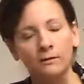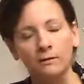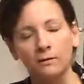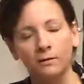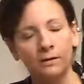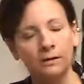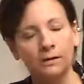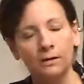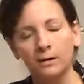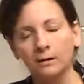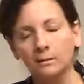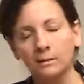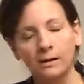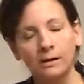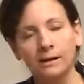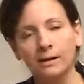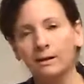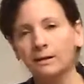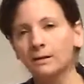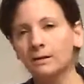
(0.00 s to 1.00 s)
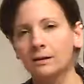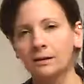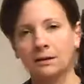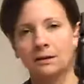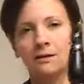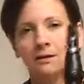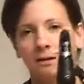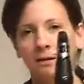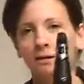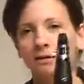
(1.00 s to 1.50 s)
for a young player,
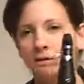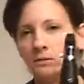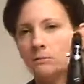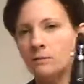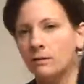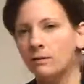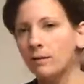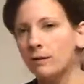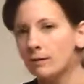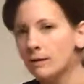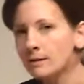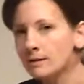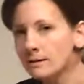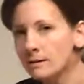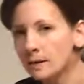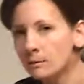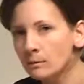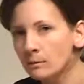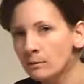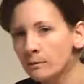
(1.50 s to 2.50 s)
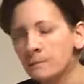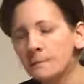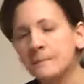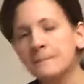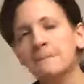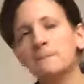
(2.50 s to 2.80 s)
it should be very stable.